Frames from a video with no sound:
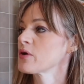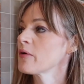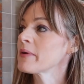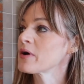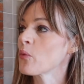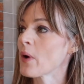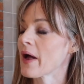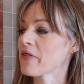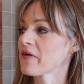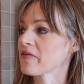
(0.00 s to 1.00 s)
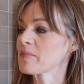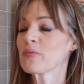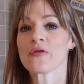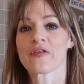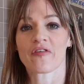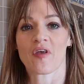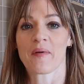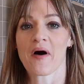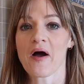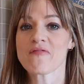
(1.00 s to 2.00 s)
you'll be aware that at some point this
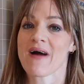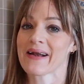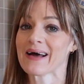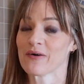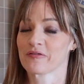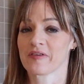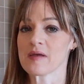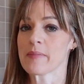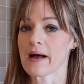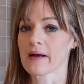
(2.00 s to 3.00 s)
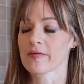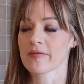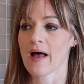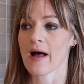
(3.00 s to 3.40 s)
summer I ran out of tea bags,